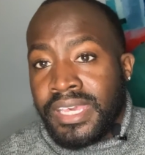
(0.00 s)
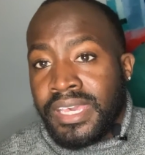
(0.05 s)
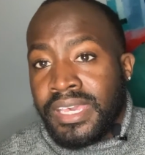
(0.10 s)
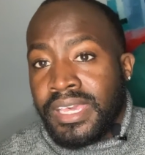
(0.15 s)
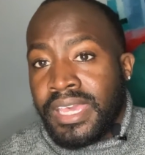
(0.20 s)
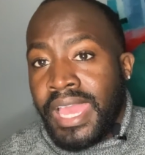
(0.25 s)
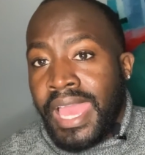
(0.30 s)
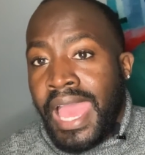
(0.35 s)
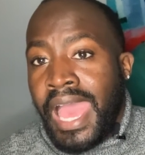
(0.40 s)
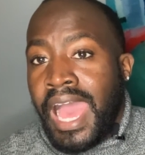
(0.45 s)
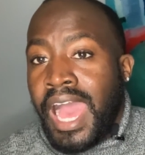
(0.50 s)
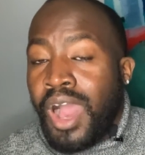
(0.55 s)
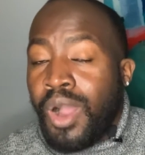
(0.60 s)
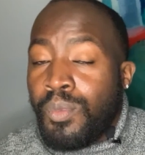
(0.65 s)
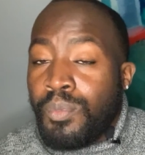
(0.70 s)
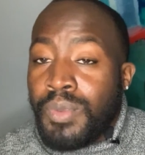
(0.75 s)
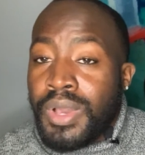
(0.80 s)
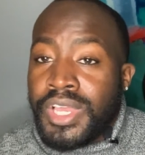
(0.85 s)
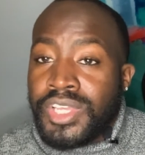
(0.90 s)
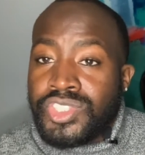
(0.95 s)
how
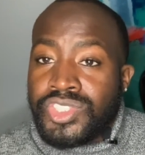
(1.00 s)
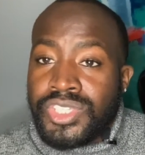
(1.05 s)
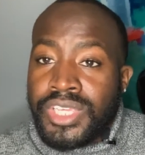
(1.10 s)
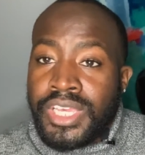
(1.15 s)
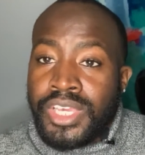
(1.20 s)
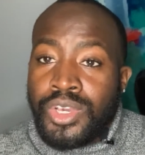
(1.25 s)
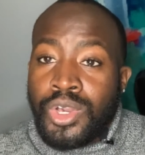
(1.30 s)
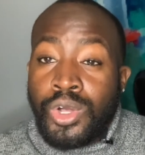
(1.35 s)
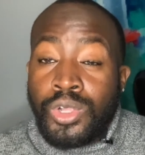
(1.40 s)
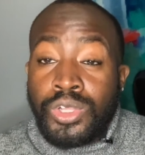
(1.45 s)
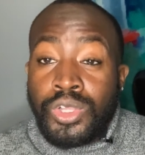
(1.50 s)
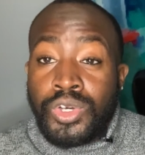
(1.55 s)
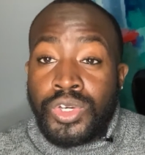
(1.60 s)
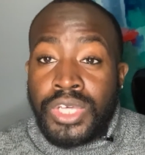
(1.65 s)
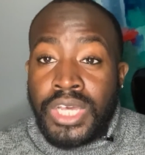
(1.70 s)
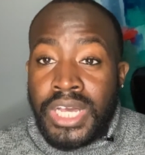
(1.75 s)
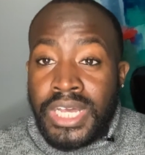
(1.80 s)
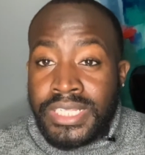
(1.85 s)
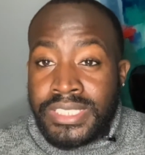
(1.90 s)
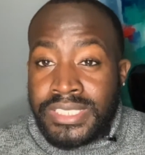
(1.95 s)
much N'Golo
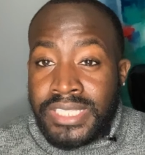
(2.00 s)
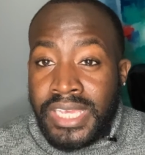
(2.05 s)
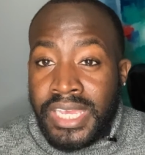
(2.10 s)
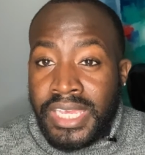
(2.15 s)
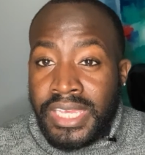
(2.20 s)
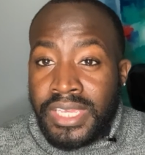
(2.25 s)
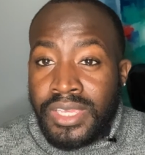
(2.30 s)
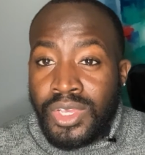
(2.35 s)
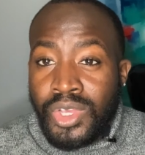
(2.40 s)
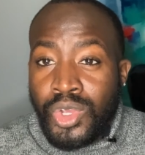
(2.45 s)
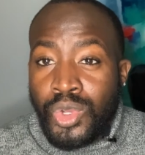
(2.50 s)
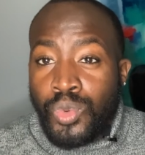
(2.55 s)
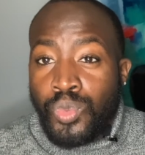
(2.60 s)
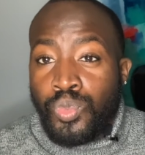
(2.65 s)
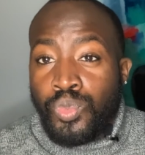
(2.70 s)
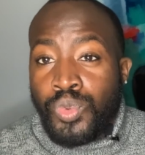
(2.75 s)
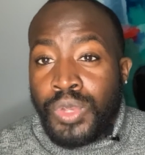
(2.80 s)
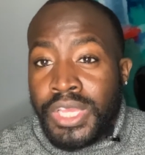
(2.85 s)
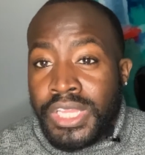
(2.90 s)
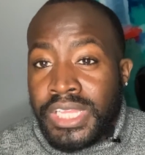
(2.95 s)
Kante
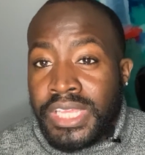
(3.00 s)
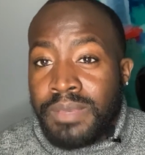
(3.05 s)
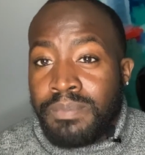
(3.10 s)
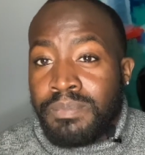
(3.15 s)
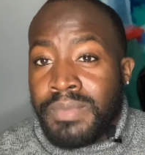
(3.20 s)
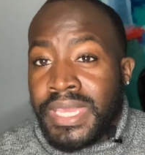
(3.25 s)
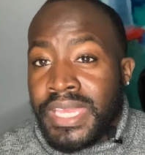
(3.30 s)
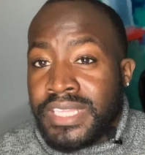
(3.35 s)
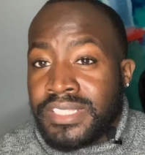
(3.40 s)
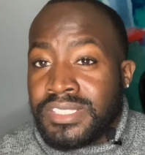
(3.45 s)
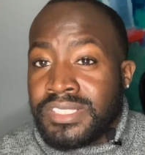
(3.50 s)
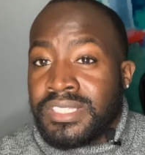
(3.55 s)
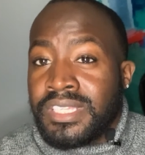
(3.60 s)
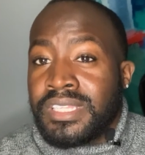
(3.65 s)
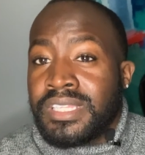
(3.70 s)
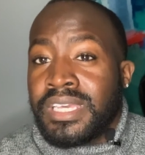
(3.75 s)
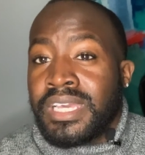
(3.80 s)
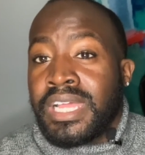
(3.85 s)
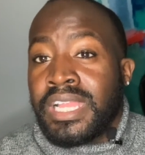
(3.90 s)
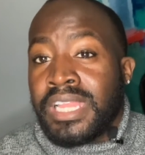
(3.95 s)
really means to
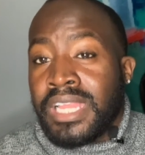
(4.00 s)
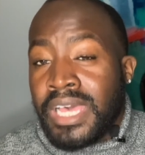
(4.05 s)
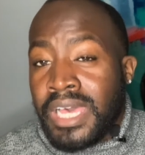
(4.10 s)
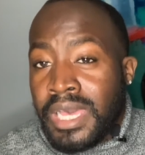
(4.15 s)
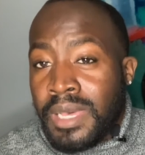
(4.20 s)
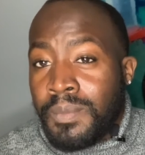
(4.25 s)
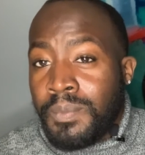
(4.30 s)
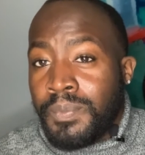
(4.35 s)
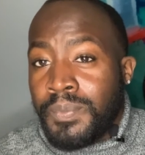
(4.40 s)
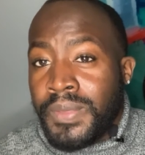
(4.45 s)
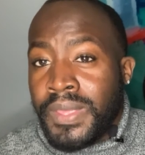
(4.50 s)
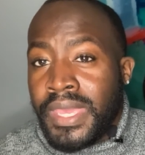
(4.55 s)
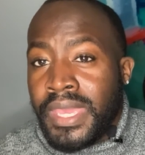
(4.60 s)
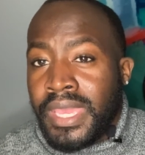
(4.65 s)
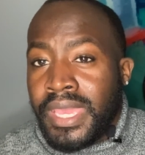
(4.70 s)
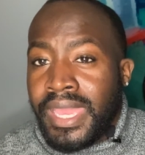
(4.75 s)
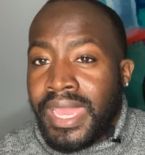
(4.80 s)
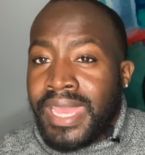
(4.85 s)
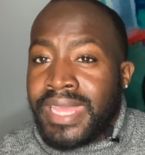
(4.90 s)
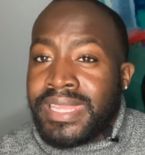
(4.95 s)
the club
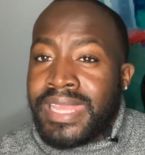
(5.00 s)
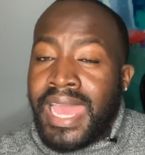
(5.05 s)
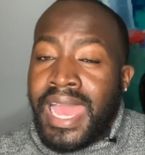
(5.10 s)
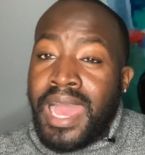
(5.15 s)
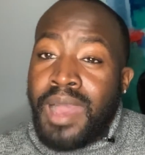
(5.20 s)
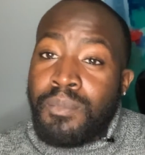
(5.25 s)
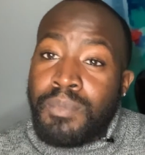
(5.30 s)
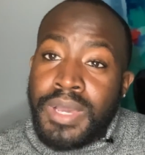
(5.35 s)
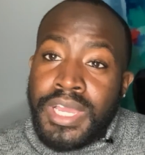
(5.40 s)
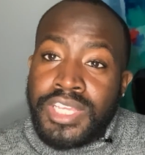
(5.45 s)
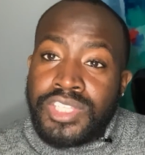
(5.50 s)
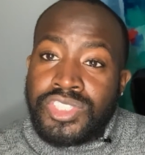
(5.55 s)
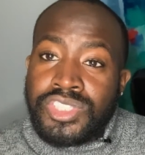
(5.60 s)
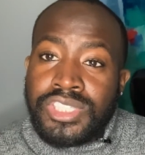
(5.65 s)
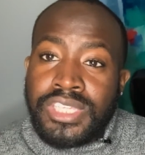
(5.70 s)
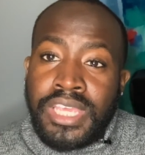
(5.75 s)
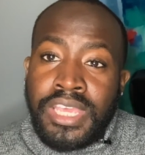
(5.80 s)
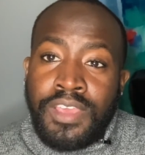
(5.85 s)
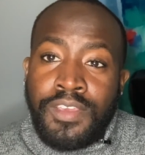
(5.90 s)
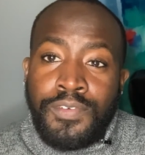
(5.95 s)
and how
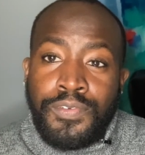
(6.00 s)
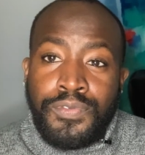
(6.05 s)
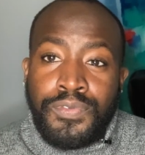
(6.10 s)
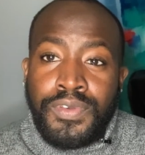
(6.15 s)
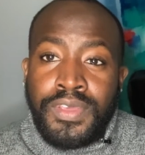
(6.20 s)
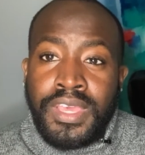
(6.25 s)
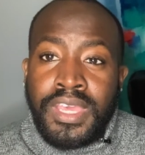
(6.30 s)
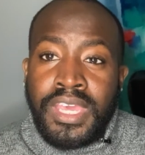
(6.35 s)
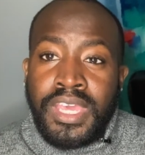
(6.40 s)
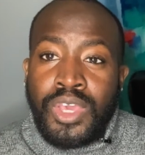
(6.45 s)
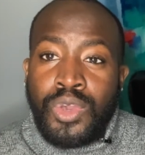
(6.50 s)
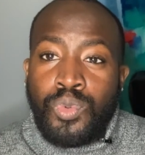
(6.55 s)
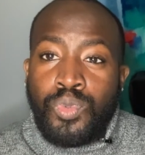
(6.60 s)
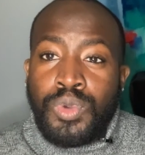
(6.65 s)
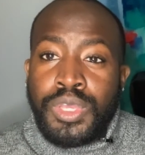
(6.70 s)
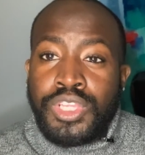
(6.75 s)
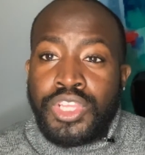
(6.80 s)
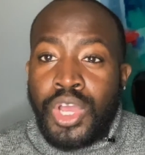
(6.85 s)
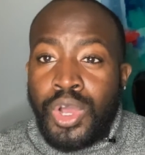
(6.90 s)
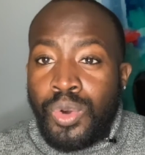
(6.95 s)
much, if
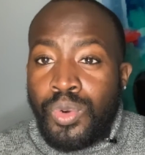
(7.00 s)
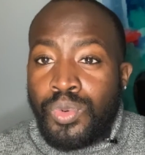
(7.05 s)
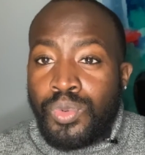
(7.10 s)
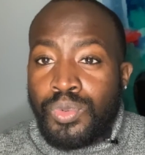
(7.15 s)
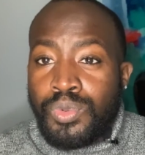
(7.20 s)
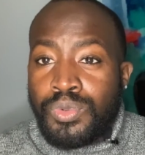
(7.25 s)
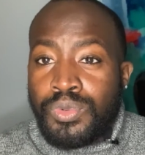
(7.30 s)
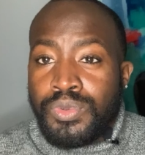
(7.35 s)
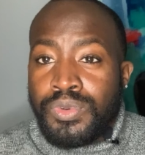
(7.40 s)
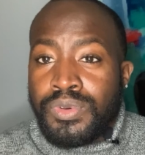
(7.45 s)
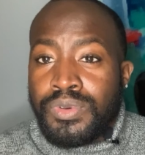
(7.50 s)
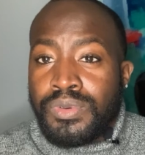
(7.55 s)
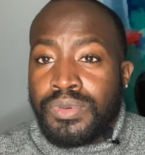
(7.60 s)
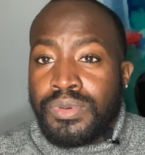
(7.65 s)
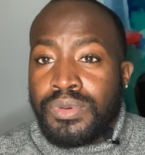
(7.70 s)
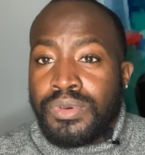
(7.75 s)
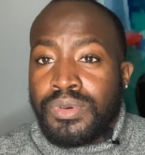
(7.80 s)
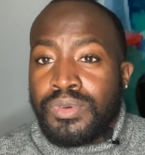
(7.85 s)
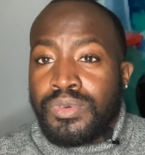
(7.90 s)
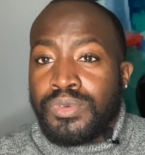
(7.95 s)
we don't
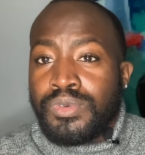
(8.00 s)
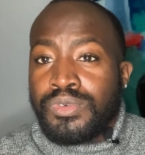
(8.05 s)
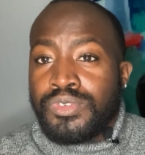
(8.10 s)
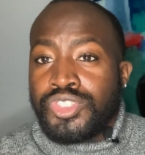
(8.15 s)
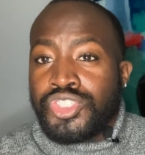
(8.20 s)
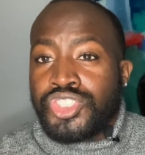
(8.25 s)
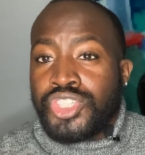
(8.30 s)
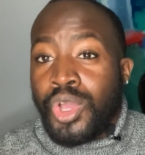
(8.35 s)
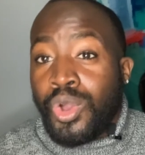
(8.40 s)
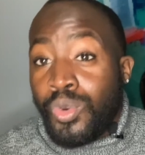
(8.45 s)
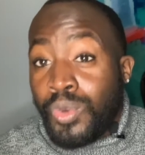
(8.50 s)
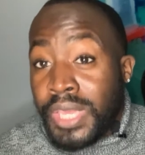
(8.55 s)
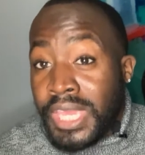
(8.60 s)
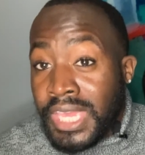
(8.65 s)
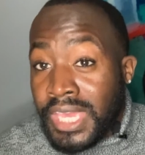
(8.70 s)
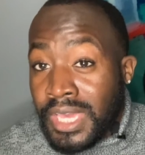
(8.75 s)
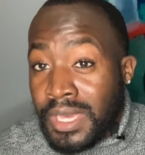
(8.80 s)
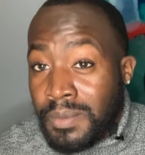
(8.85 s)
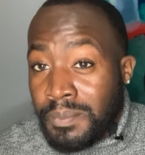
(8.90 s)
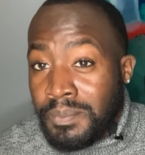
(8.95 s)
show
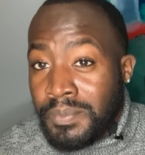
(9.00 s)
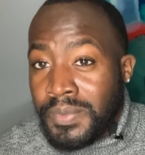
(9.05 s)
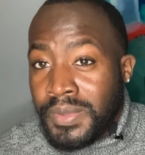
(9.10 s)
him